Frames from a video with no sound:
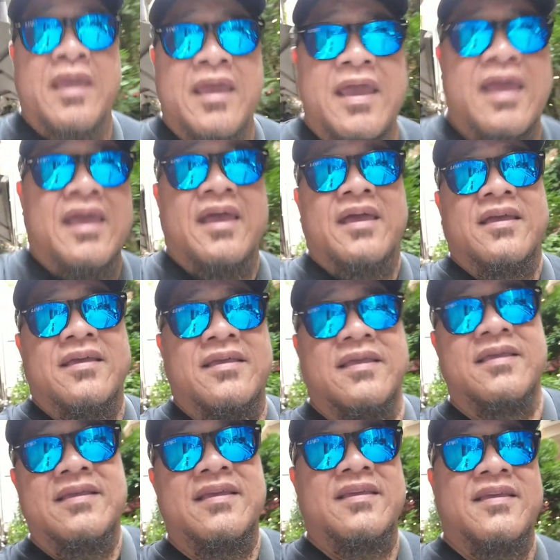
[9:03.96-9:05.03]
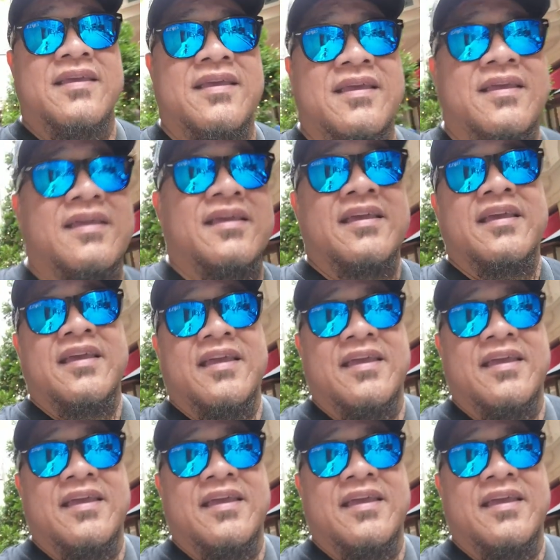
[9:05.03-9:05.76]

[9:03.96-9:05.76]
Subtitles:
[no speech]